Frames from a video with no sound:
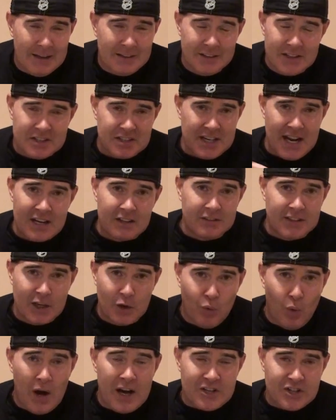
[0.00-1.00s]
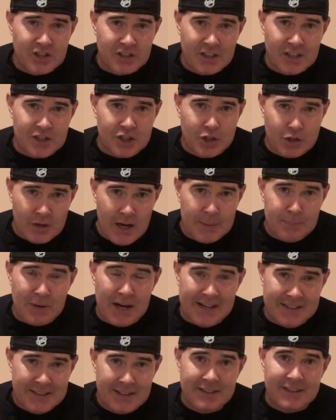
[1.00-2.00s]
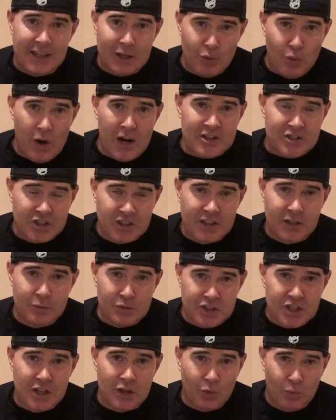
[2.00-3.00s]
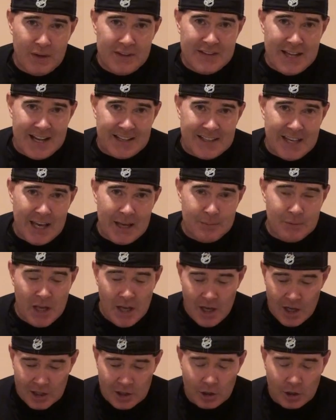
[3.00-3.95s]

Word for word: listen, I don't think Washington's great, but I did think Washington was going to win that game.